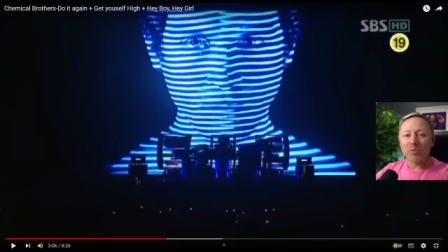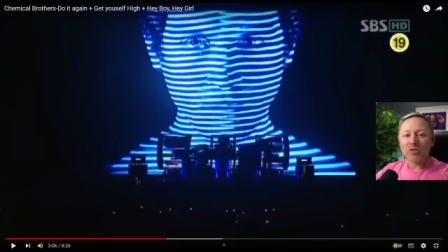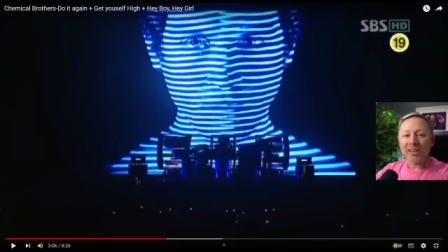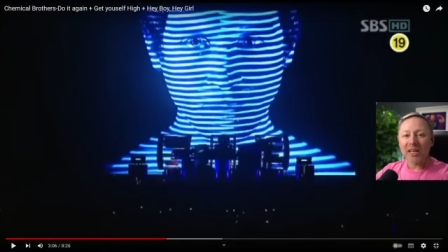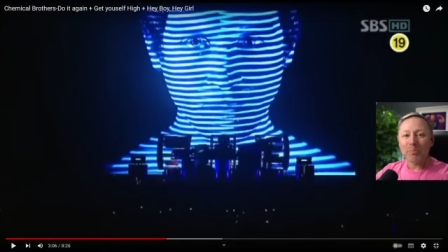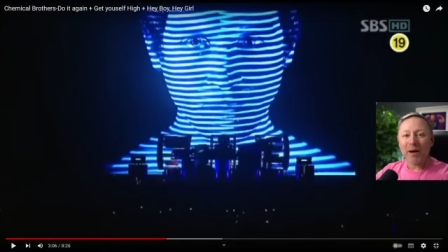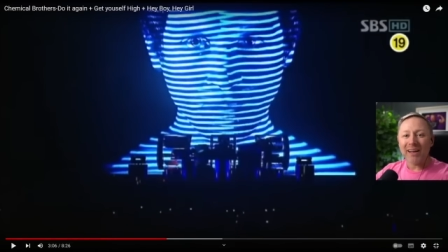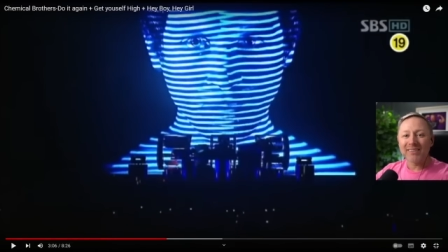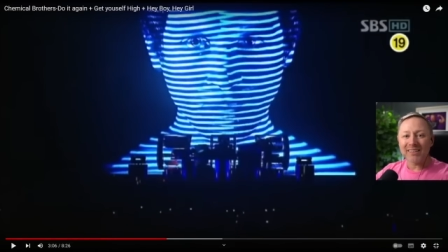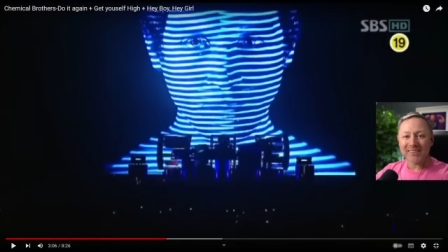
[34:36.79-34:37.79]
really
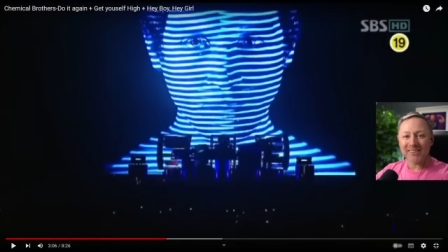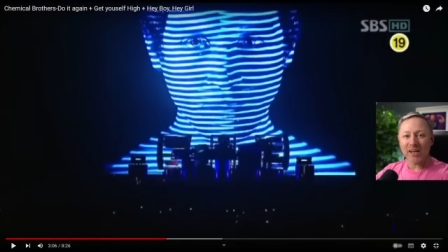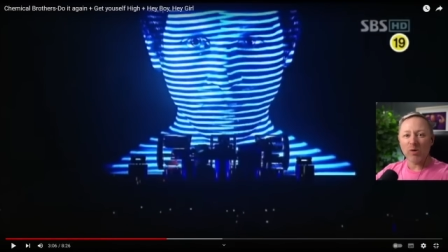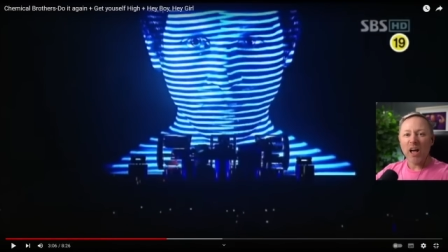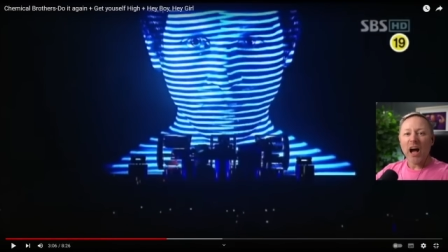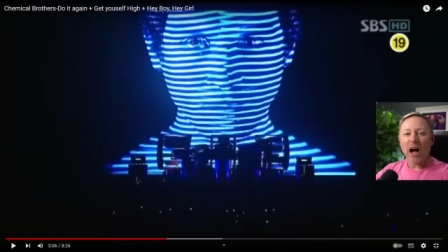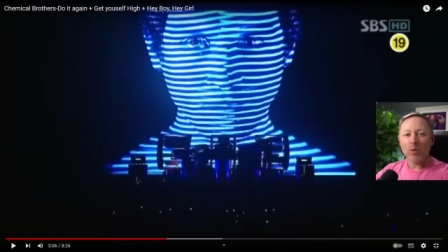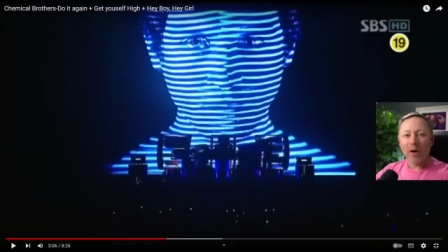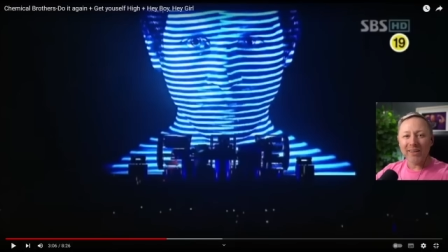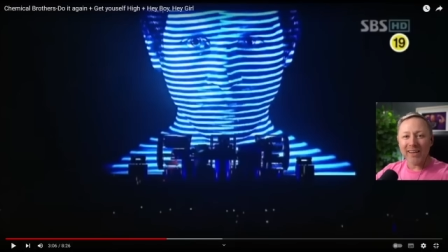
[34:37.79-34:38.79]
bad to yourself. I
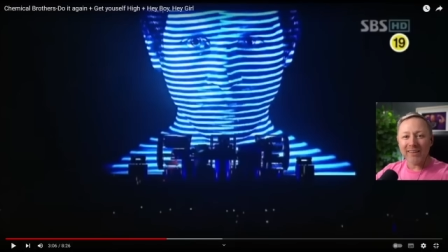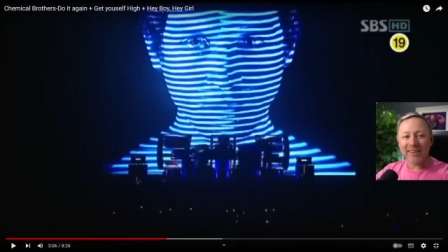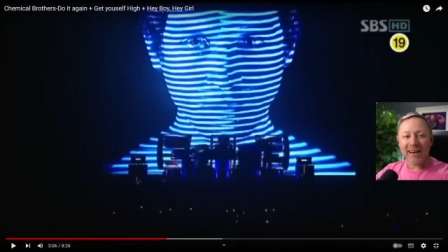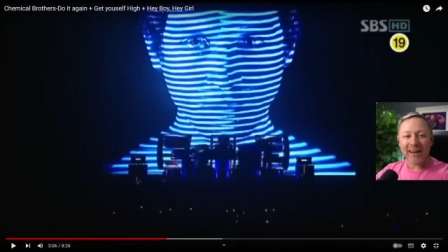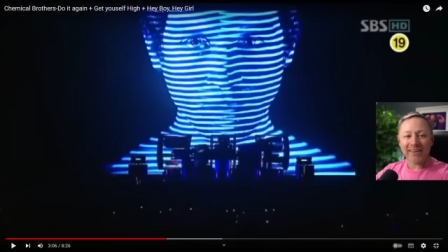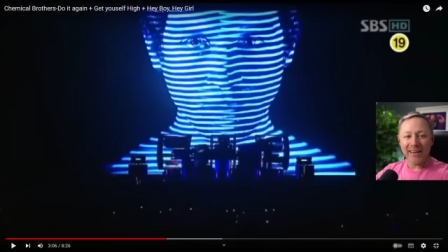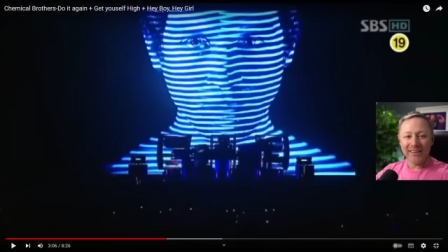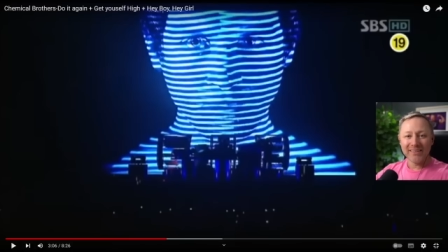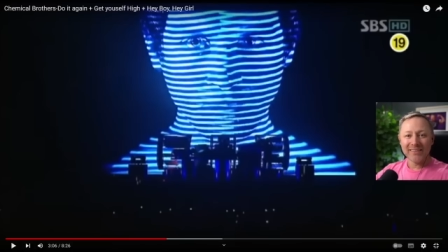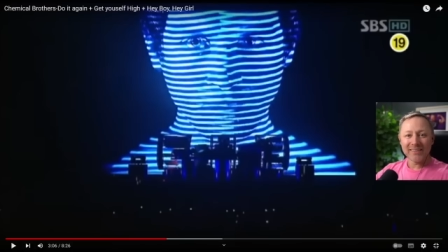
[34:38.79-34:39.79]
want you to do it again.